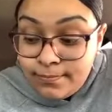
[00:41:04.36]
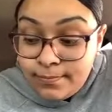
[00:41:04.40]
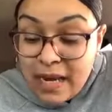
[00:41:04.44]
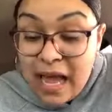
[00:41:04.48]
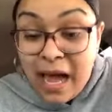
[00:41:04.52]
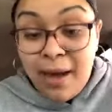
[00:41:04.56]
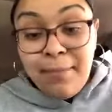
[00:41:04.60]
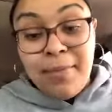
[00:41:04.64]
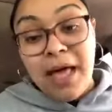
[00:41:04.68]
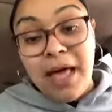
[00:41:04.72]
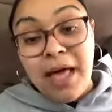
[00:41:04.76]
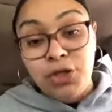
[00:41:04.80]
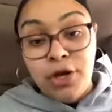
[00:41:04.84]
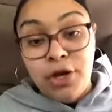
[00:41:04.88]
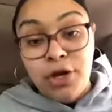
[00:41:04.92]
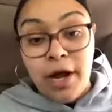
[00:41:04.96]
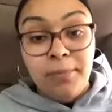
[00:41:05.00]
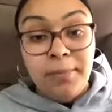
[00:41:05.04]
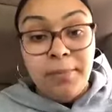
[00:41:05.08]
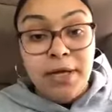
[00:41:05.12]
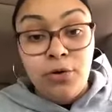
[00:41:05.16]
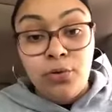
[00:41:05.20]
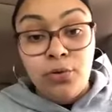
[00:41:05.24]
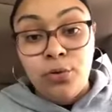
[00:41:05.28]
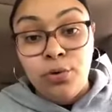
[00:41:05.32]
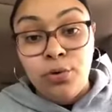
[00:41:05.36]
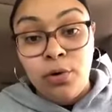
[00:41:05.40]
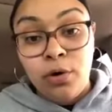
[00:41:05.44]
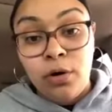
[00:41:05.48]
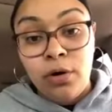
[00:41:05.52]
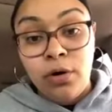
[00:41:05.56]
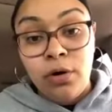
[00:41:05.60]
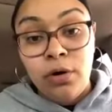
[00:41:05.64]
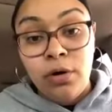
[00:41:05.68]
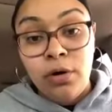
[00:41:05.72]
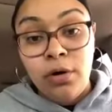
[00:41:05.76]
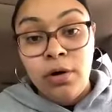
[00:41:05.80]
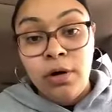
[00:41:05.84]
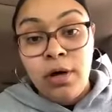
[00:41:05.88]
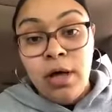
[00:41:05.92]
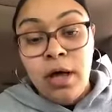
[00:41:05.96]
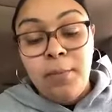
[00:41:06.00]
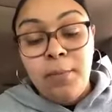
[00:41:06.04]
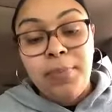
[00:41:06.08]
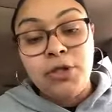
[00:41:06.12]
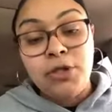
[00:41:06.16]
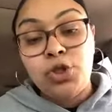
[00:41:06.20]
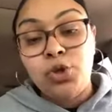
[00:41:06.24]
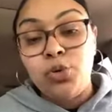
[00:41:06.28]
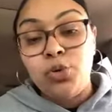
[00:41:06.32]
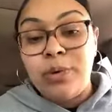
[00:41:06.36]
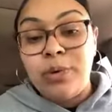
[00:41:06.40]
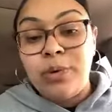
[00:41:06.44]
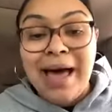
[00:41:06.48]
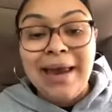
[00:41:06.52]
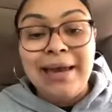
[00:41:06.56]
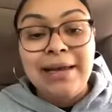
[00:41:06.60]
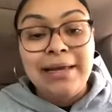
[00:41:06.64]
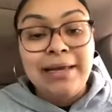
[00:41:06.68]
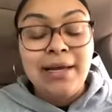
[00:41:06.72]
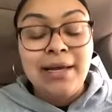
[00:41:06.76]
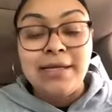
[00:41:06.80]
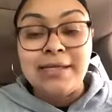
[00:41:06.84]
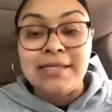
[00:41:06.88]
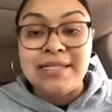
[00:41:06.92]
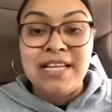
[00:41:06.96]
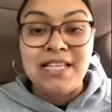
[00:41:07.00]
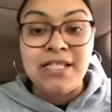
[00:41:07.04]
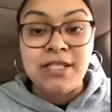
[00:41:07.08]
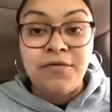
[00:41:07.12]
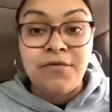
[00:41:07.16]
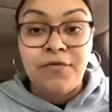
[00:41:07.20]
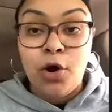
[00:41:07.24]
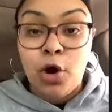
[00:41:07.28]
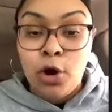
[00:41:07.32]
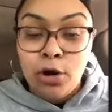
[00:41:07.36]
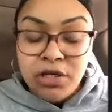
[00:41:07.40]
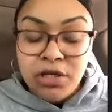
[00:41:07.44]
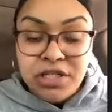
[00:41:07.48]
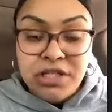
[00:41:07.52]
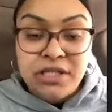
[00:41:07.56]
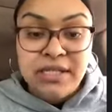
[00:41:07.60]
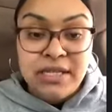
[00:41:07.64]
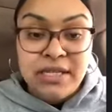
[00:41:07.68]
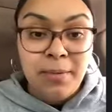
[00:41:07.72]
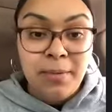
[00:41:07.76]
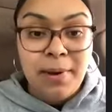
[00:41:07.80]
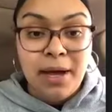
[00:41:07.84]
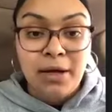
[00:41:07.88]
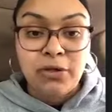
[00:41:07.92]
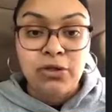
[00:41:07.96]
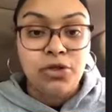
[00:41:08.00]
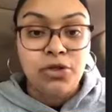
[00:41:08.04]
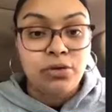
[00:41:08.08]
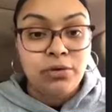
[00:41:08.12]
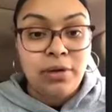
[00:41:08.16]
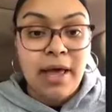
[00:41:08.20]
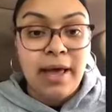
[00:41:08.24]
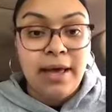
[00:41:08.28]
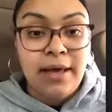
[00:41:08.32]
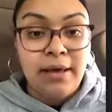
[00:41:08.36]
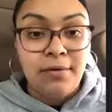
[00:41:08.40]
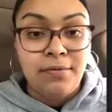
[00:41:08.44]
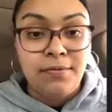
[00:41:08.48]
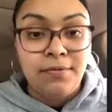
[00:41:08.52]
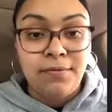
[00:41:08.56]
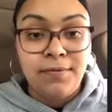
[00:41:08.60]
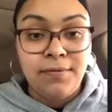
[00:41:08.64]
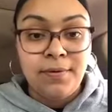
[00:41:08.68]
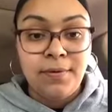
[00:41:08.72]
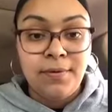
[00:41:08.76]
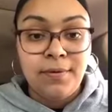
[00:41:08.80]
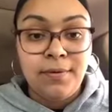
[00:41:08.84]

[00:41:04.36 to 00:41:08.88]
I'm not trying to be cruel, but you got to get a sense of urgency about your life.